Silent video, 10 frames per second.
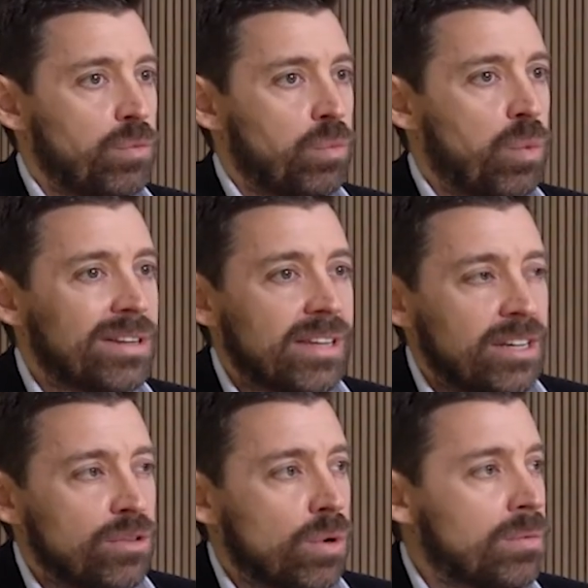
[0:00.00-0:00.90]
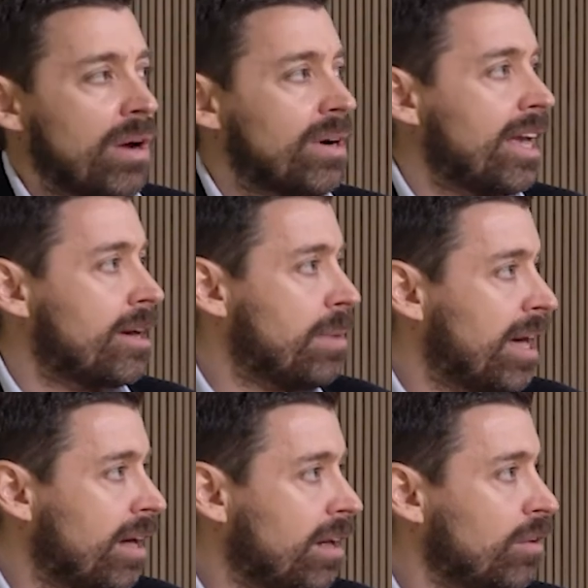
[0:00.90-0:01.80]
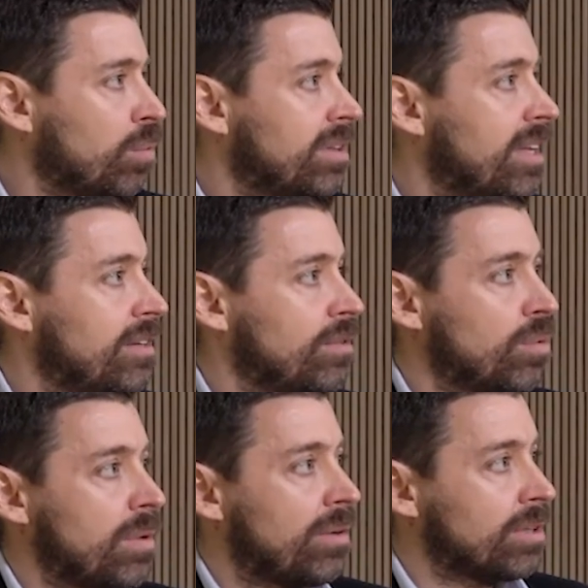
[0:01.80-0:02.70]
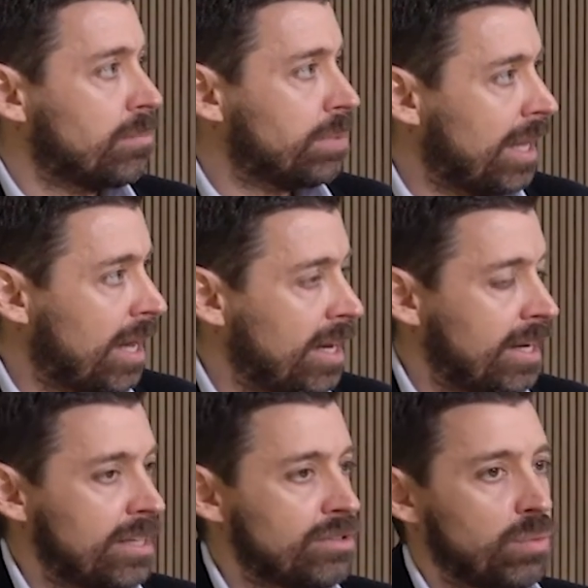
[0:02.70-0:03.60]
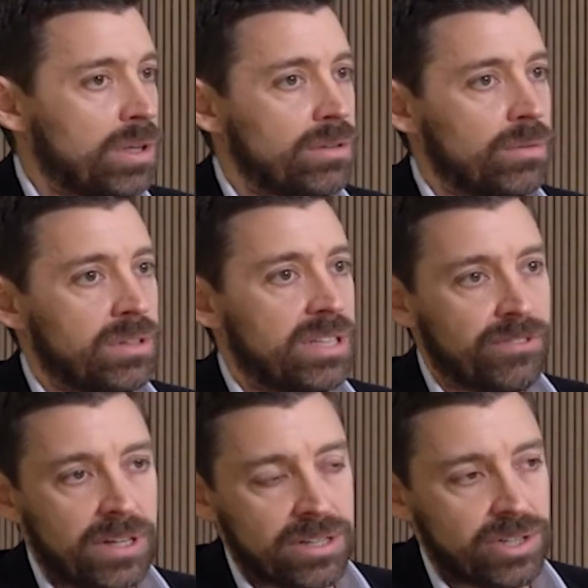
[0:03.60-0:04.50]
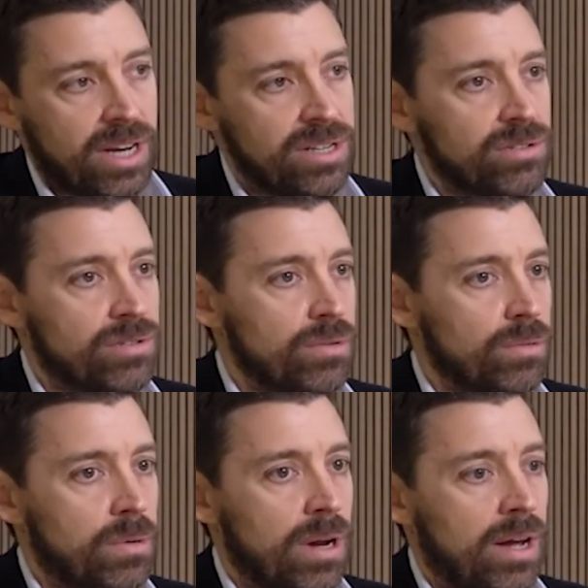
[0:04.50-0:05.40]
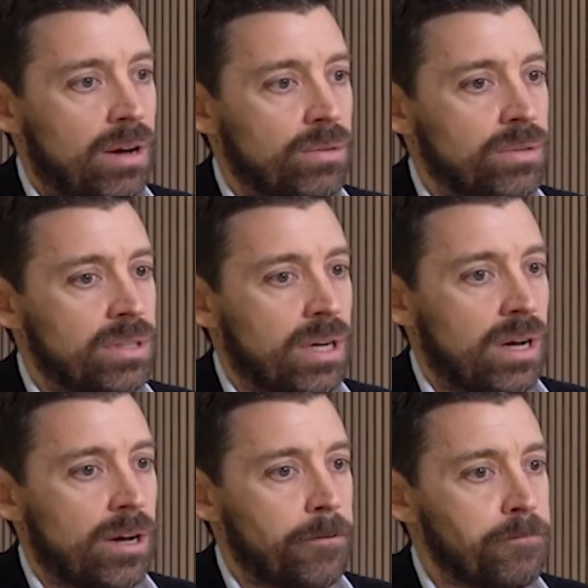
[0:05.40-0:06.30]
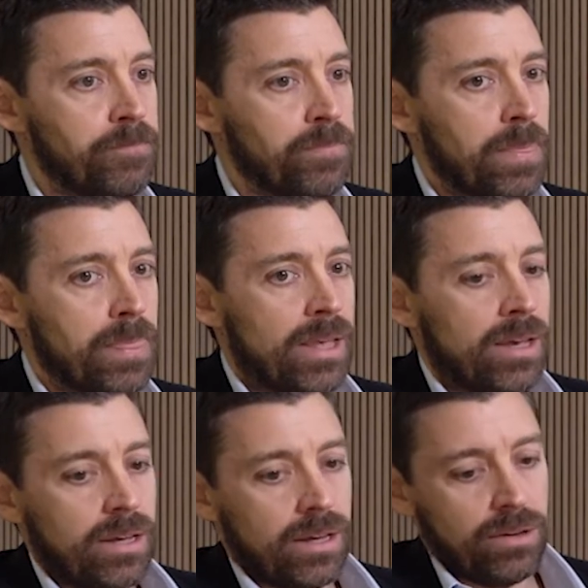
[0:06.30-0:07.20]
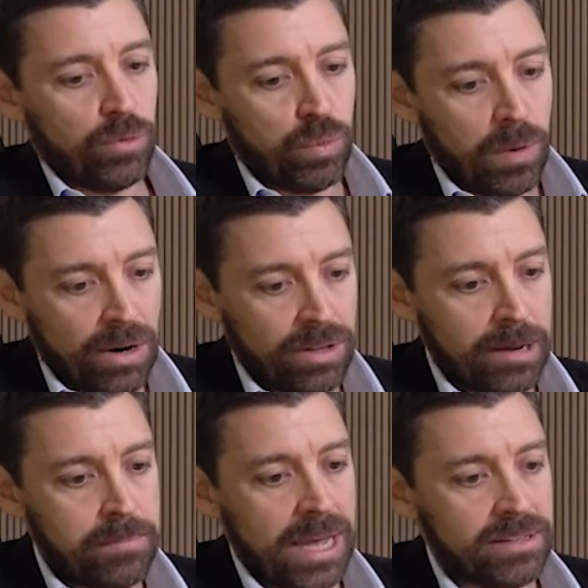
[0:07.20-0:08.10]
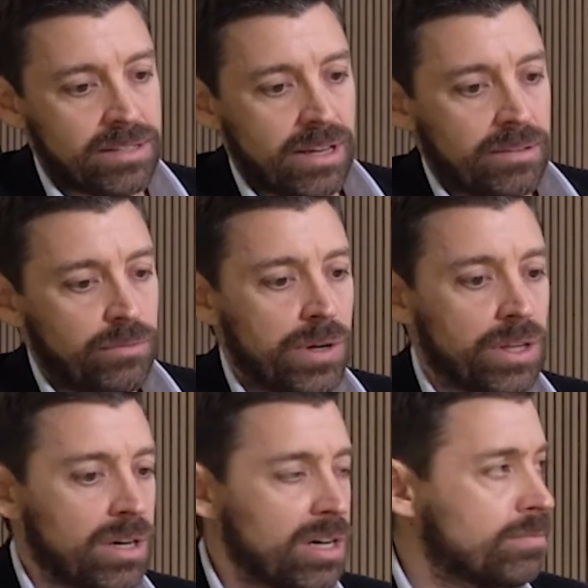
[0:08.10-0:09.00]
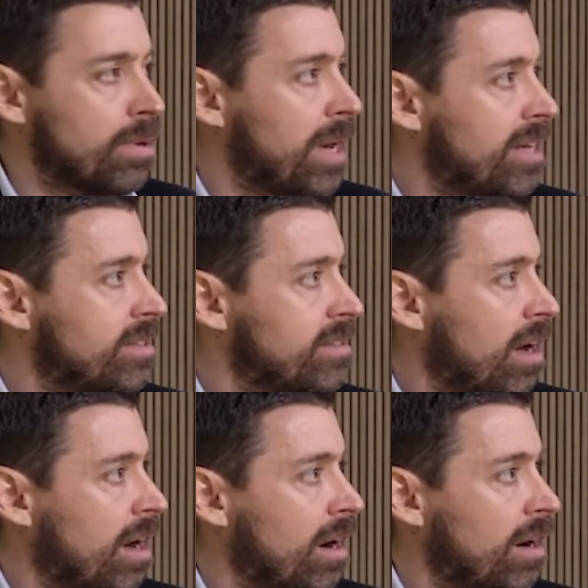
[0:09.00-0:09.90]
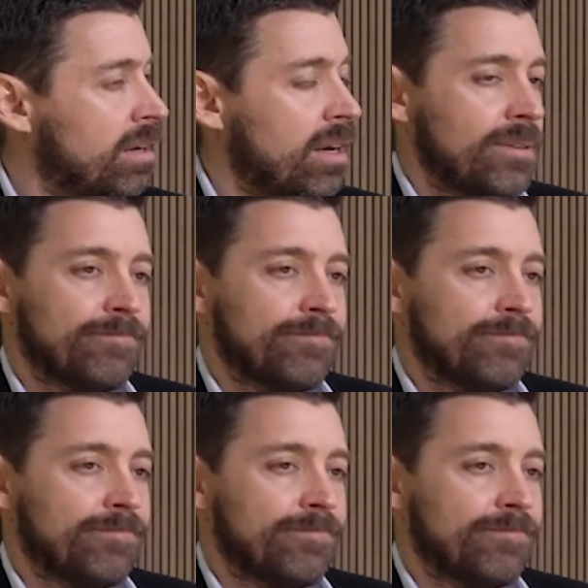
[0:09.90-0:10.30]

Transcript: What they do around AML, what they do around compliance, what the different exchanges do around where their customer bases are.